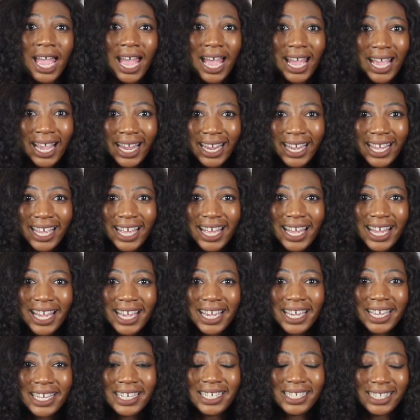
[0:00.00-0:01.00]
Hi
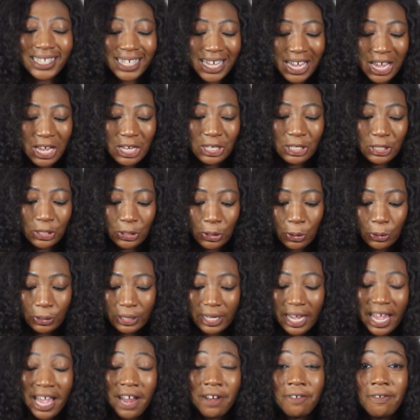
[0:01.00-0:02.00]
guys! So
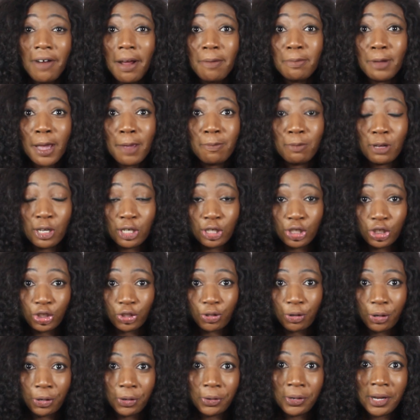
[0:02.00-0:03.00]
the head wrap I'm going to
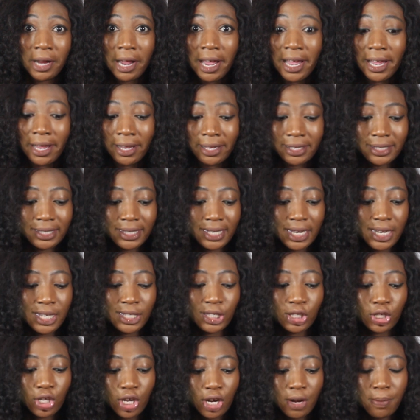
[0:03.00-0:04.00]
show you next
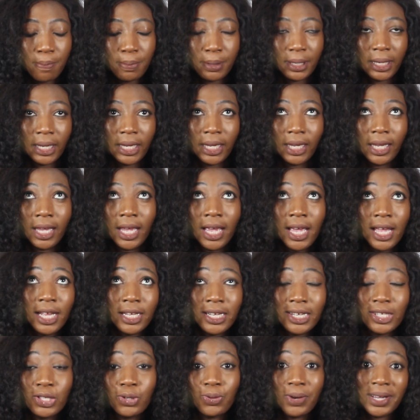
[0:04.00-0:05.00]
is going to be
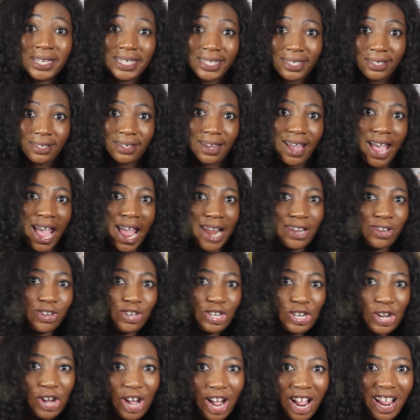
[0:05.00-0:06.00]
the twist
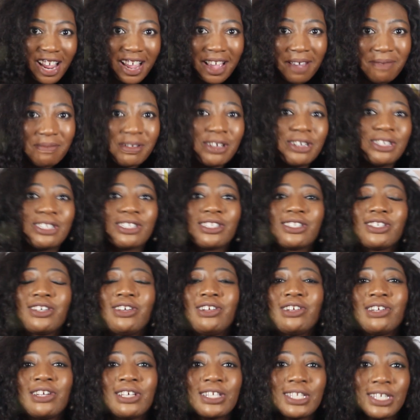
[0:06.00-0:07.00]
and tuck, because it's
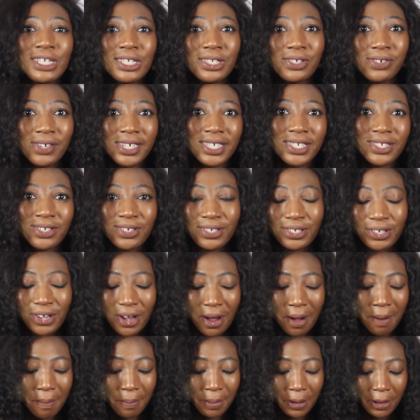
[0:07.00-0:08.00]
got lots of twists on
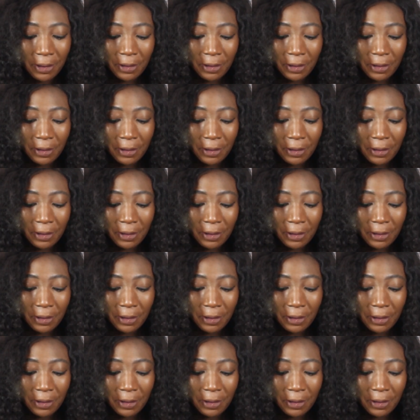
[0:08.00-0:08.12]
top.